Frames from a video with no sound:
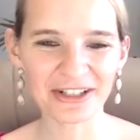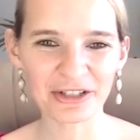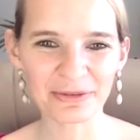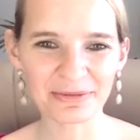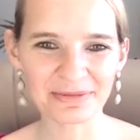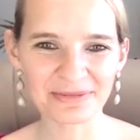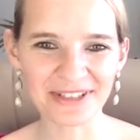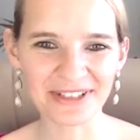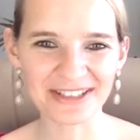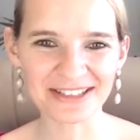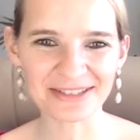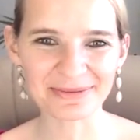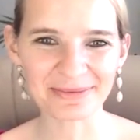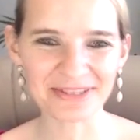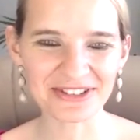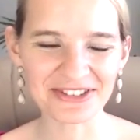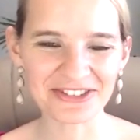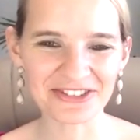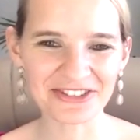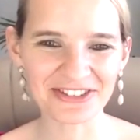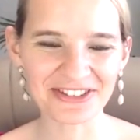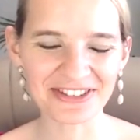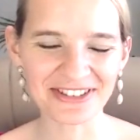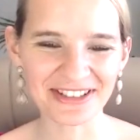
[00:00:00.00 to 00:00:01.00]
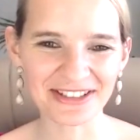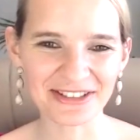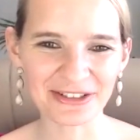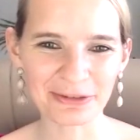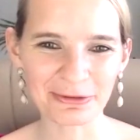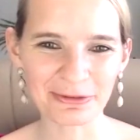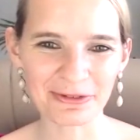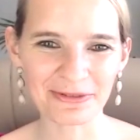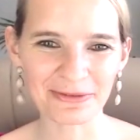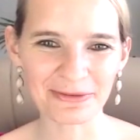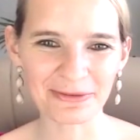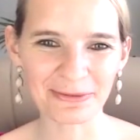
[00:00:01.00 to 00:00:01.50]
text messages that
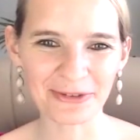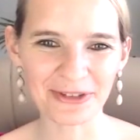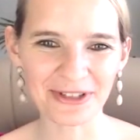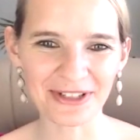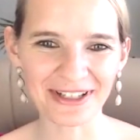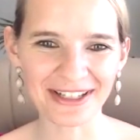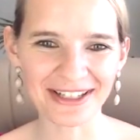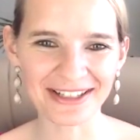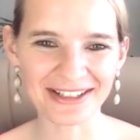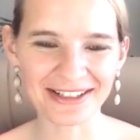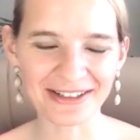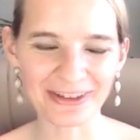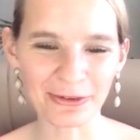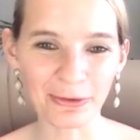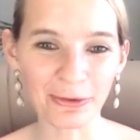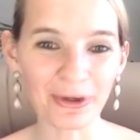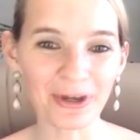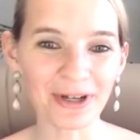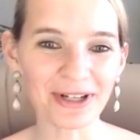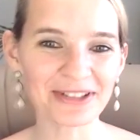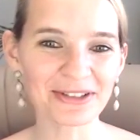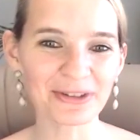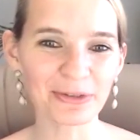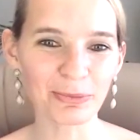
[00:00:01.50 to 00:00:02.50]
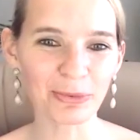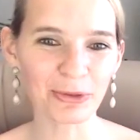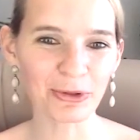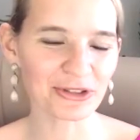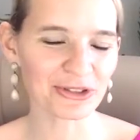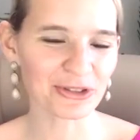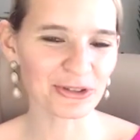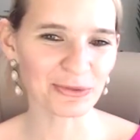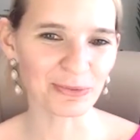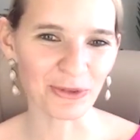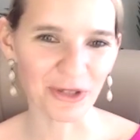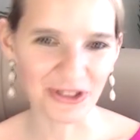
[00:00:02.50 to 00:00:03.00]
you were like, or the
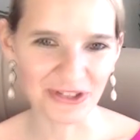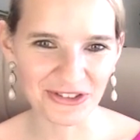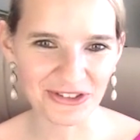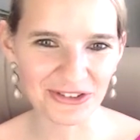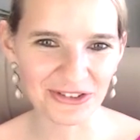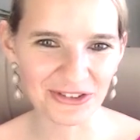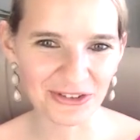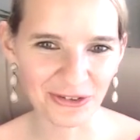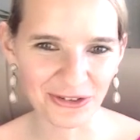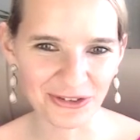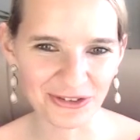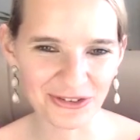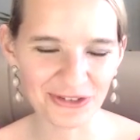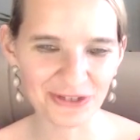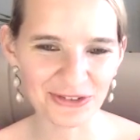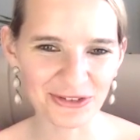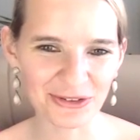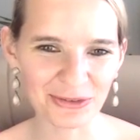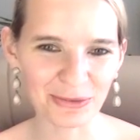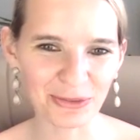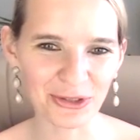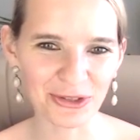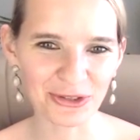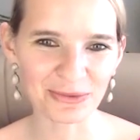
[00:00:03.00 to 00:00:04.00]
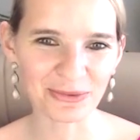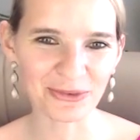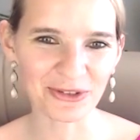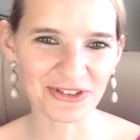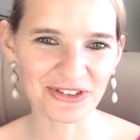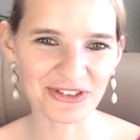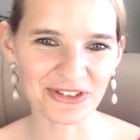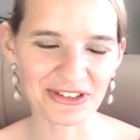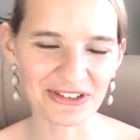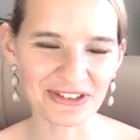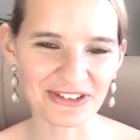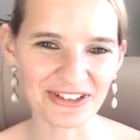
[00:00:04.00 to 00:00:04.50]
worst ones? You can also use the worst
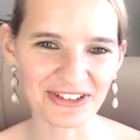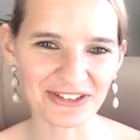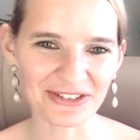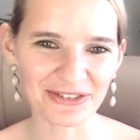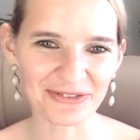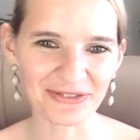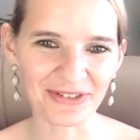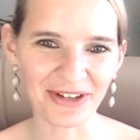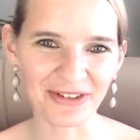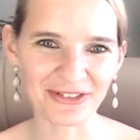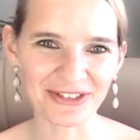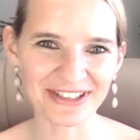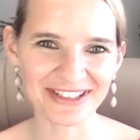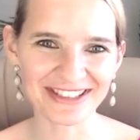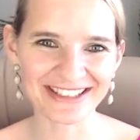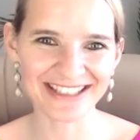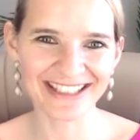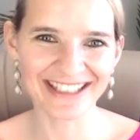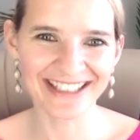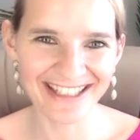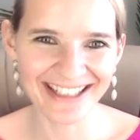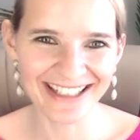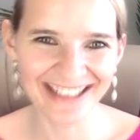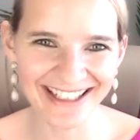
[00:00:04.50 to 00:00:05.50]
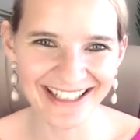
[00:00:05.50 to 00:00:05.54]
ones too that you've ever seen.